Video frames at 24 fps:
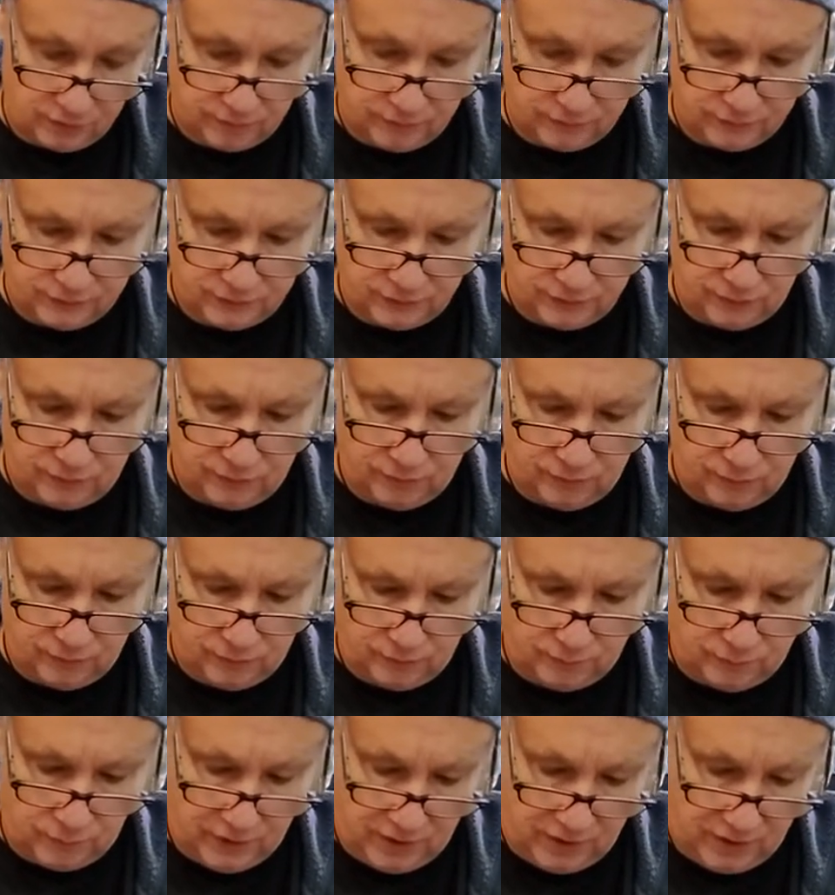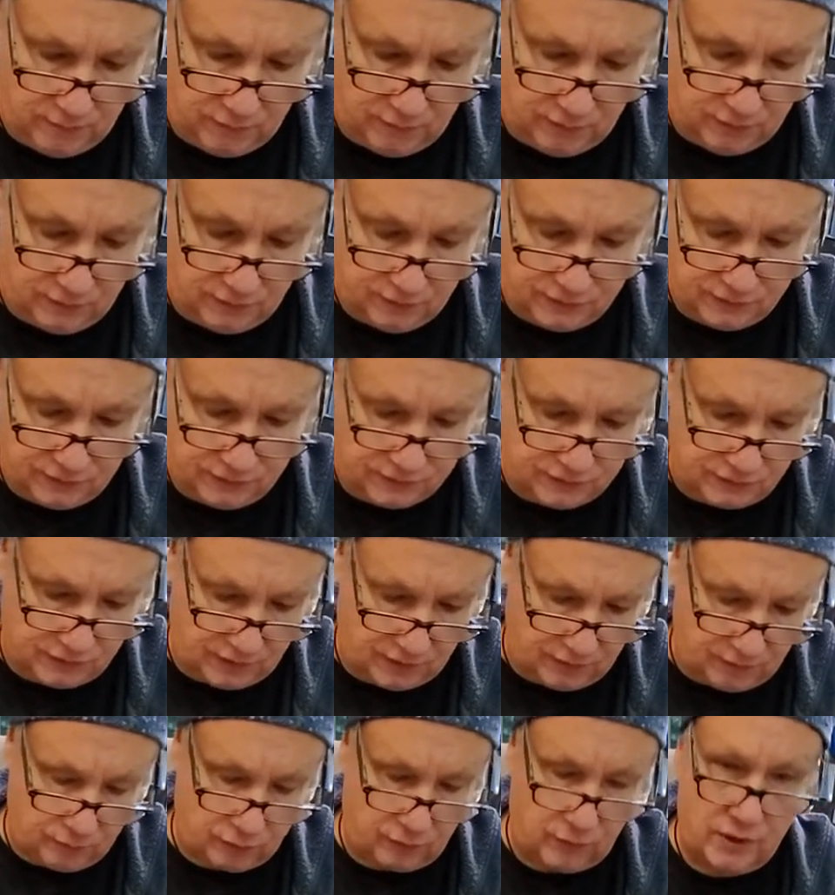So maybe this is
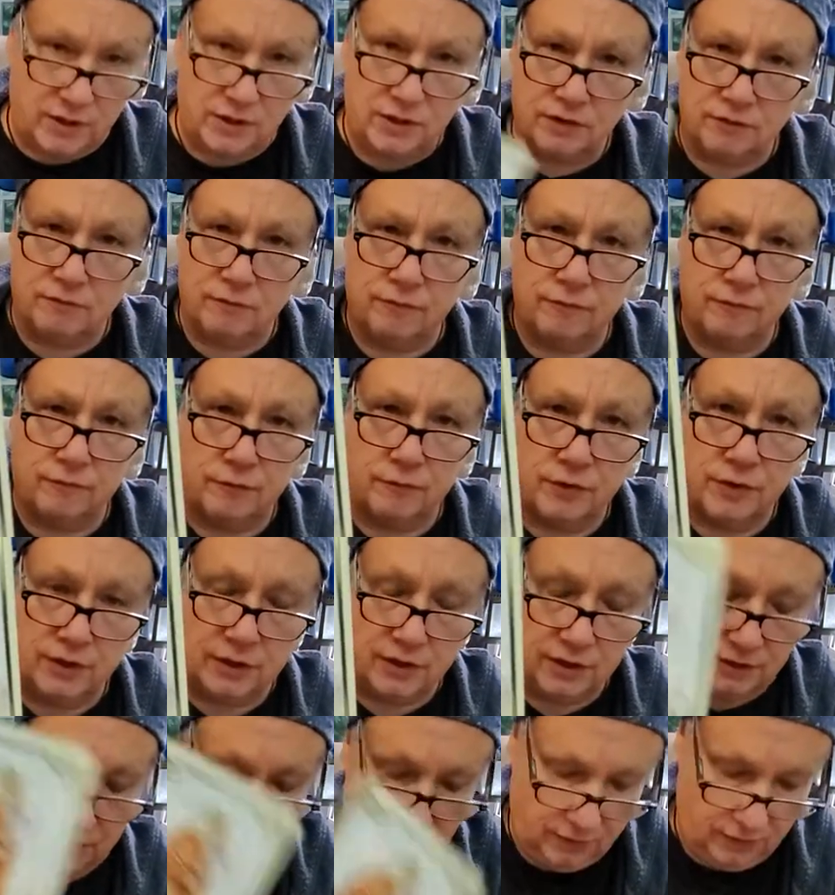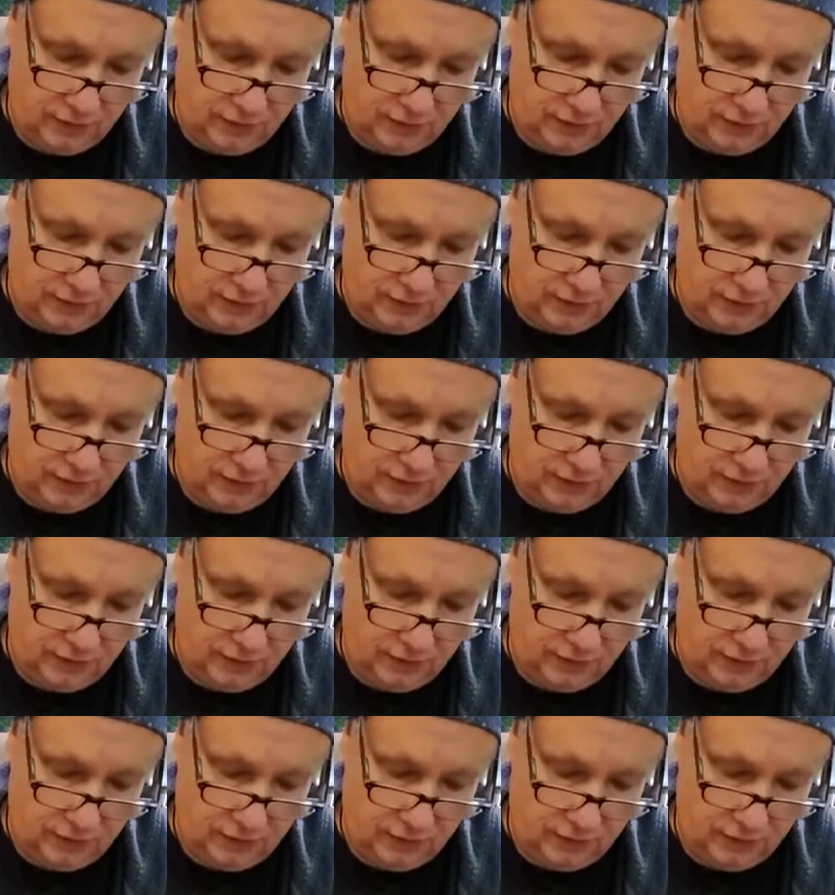like breaking free